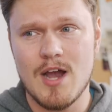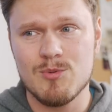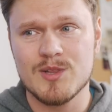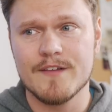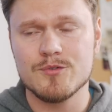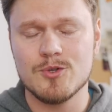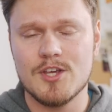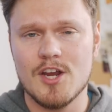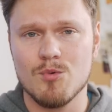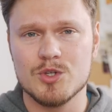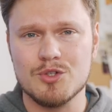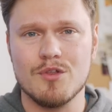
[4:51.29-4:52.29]
I would love to hear
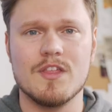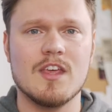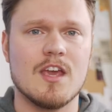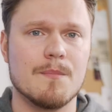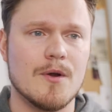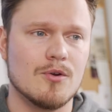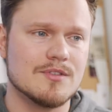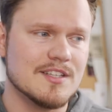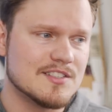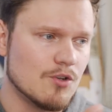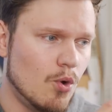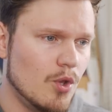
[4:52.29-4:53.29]
what you think about
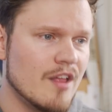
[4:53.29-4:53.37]
this whole